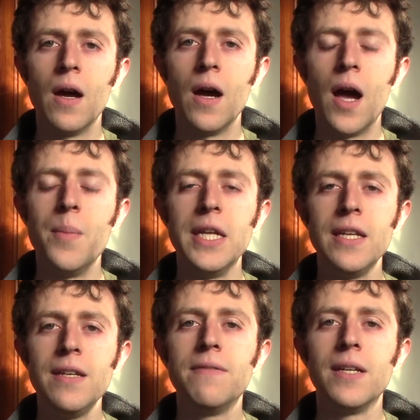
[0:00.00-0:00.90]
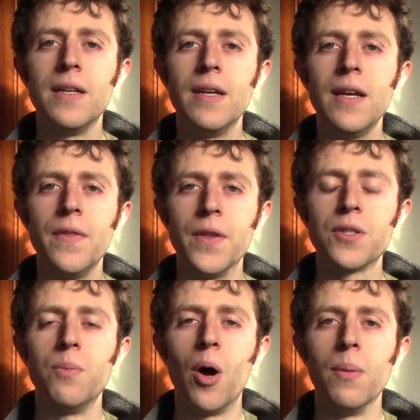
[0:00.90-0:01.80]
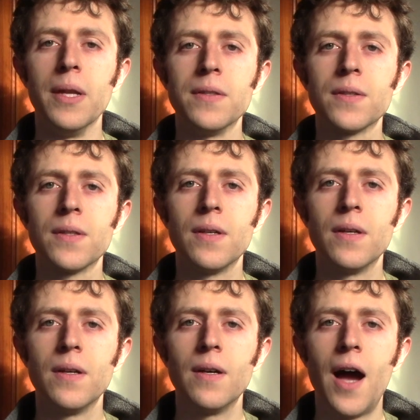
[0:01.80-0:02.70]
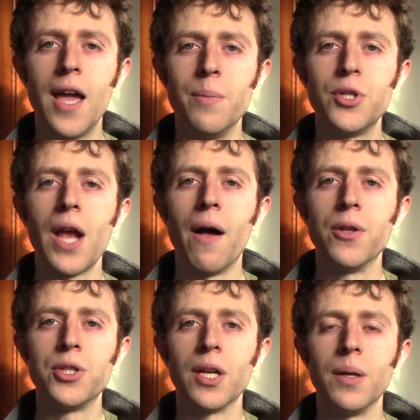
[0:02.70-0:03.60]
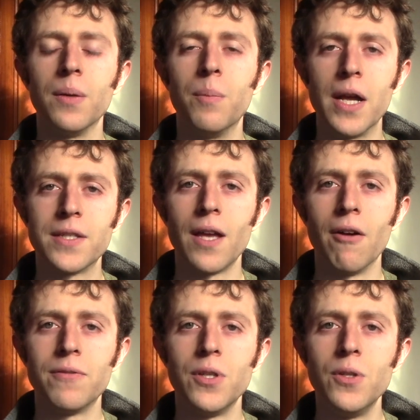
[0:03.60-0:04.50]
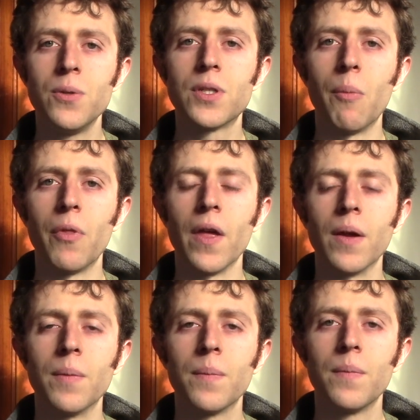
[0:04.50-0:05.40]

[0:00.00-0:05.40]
I mean, even in this moment, I am challenging myself to do something,